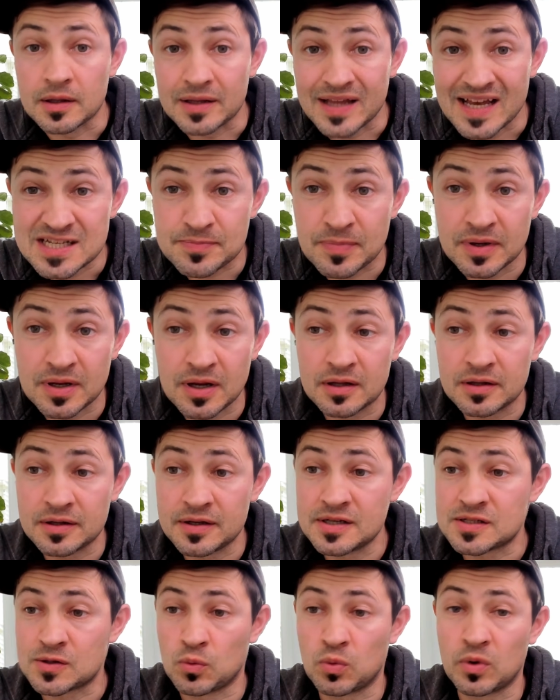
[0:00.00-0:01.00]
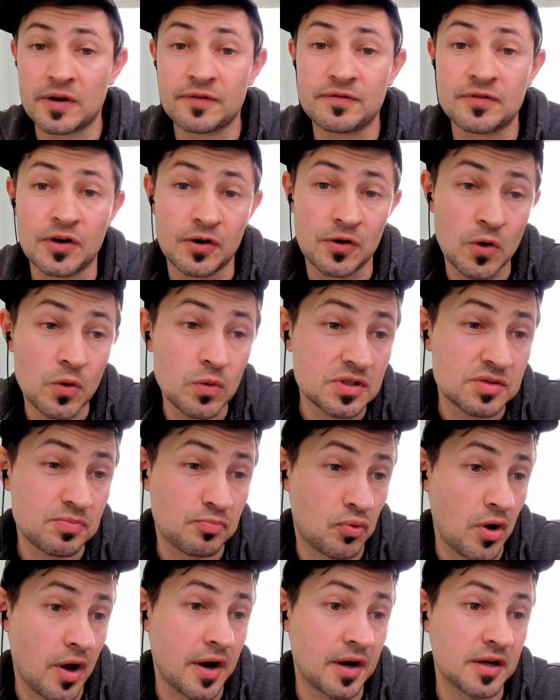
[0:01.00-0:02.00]
last but not least, one of their newest
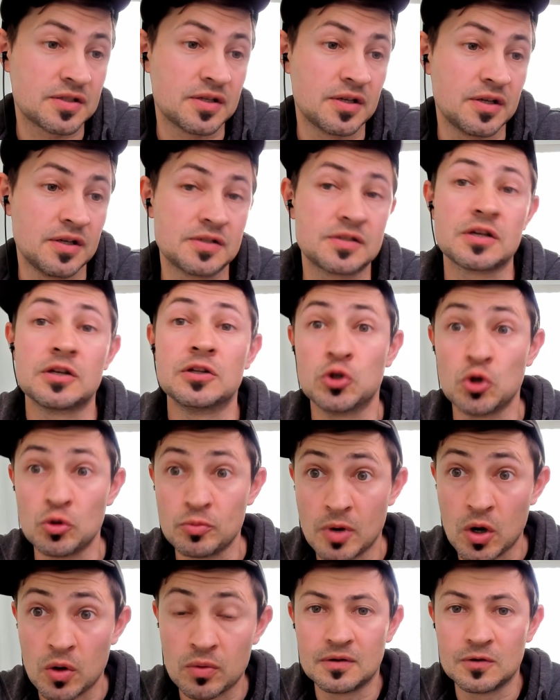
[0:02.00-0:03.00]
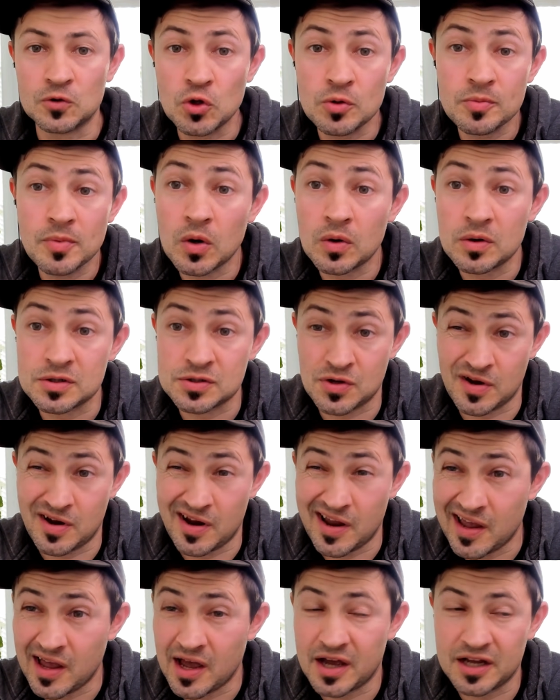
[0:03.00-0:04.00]
products is Lumo. Lumo is your
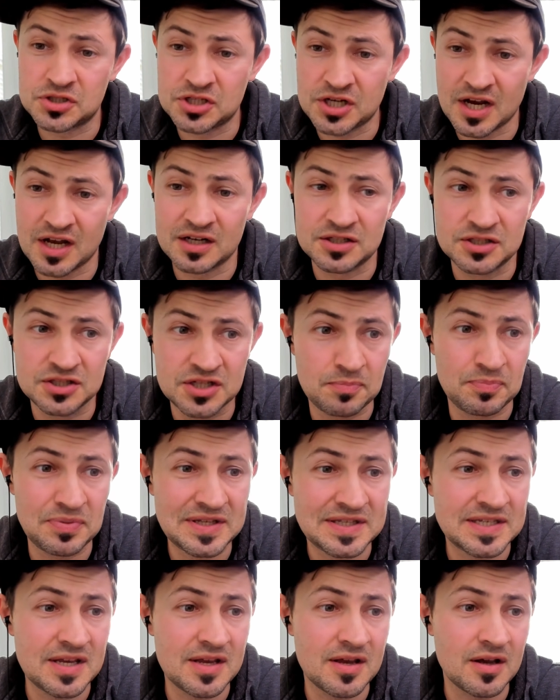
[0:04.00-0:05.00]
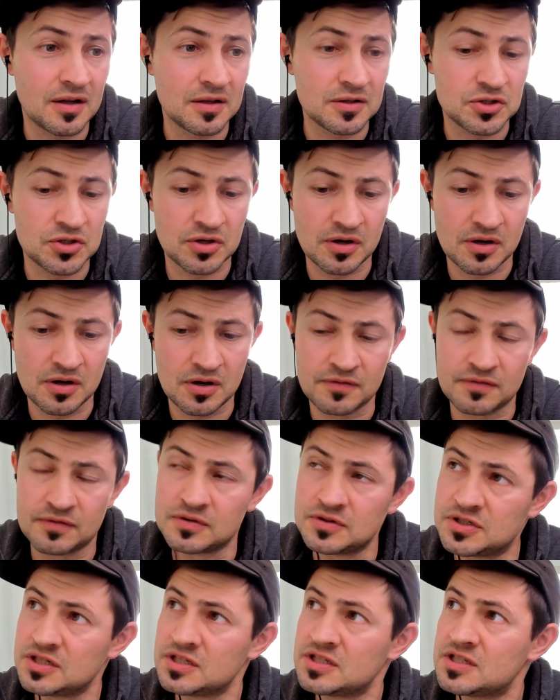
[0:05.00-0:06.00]
AI chat GPT alternative.
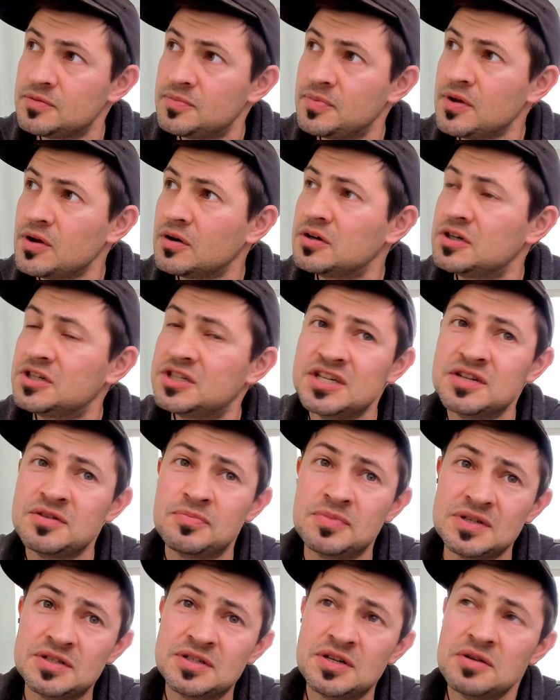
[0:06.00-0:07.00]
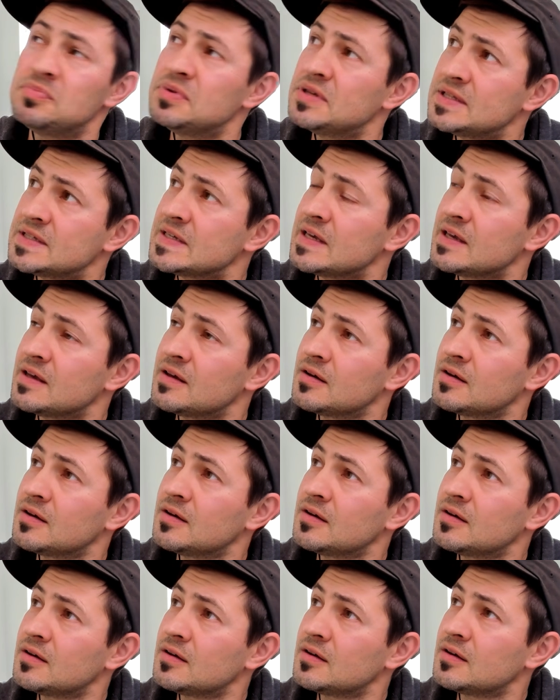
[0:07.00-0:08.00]
GTP or GPT?
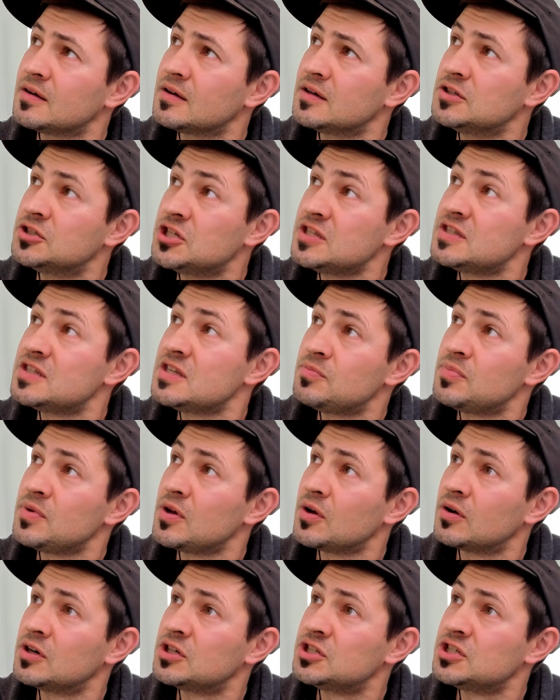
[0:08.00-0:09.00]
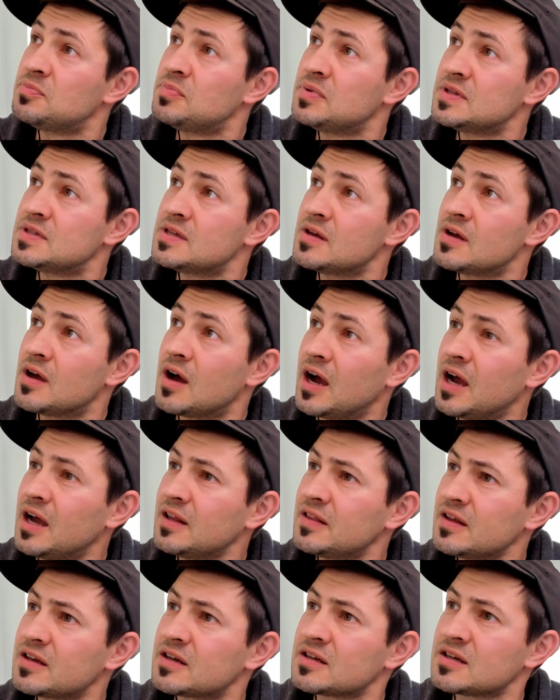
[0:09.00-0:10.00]
GTP or GPT? I
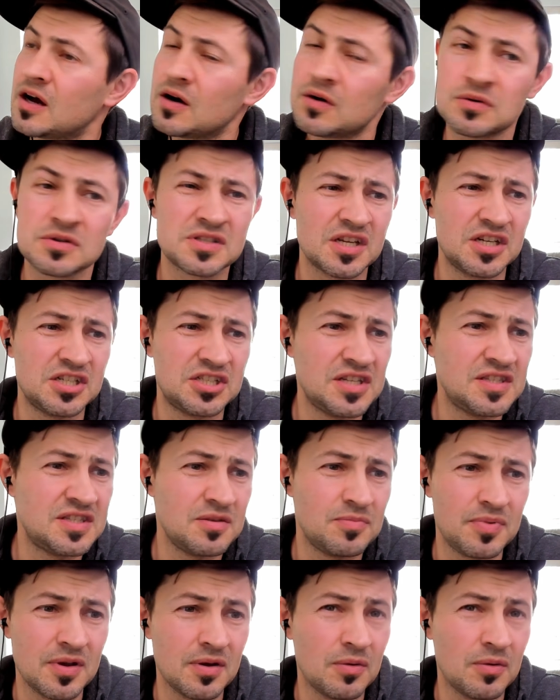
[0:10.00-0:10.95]
think I always say GTP,